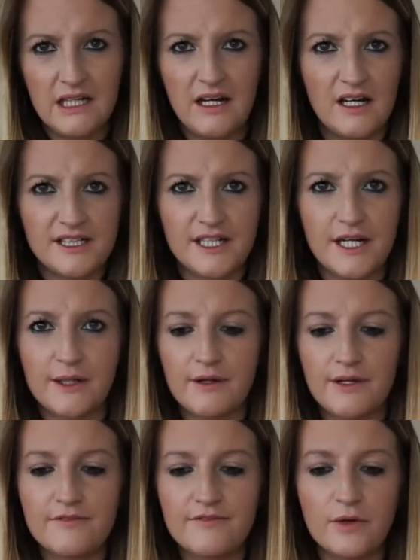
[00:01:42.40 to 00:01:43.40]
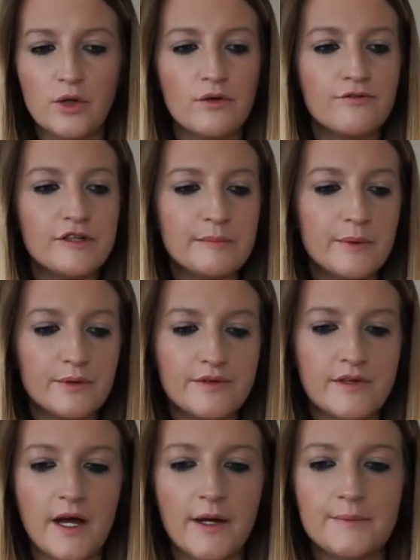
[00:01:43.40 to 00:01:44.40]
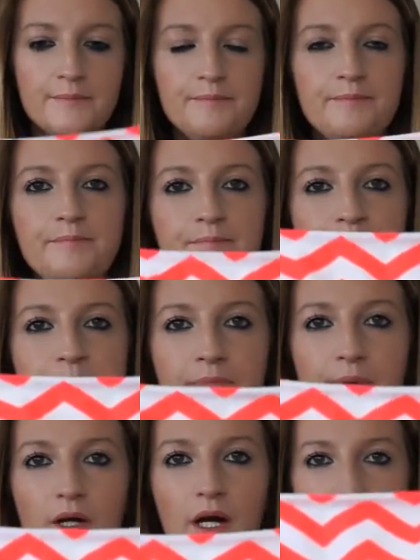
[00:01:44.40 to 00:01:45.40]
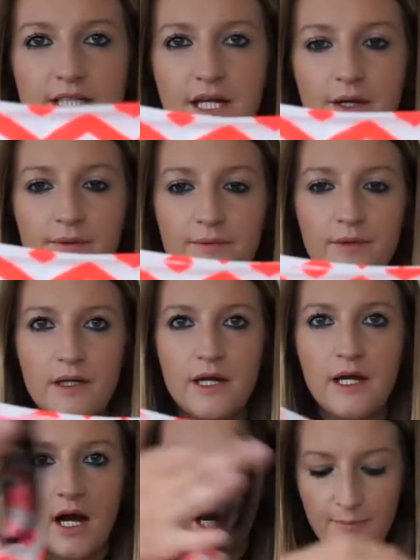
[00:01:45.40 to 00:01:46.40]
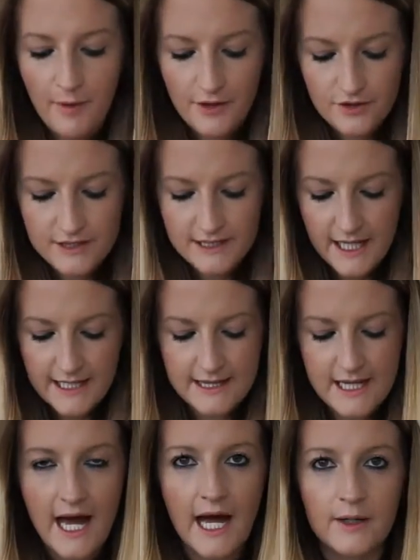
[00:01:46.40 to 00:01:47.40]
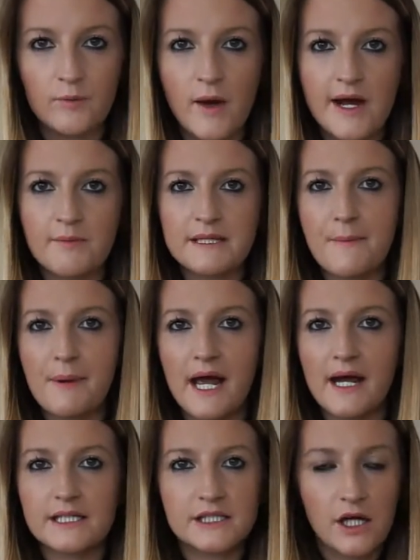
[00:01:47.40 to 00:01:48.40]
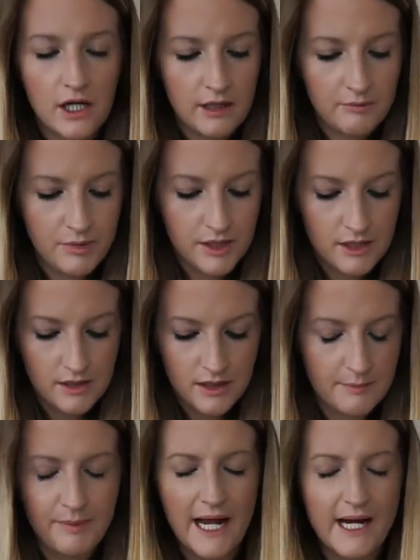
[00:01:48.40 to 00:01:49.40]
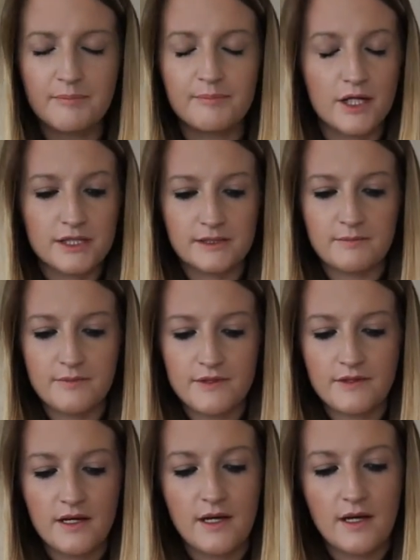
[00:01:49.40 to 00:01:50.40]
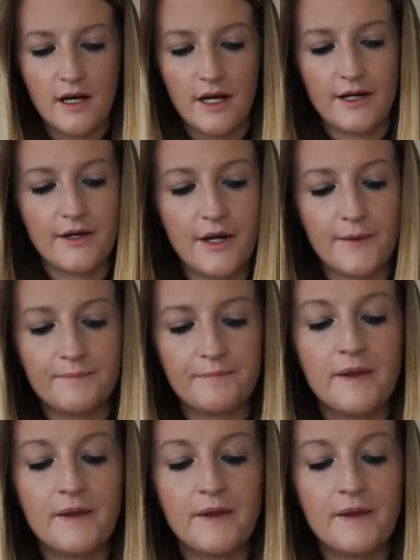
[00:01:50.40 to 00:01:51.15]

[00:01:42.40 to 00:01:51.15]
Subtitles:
don't feel comfortable. So, but I don't know. I might just take that and wear it with a black top, a black bottoms. I don't know.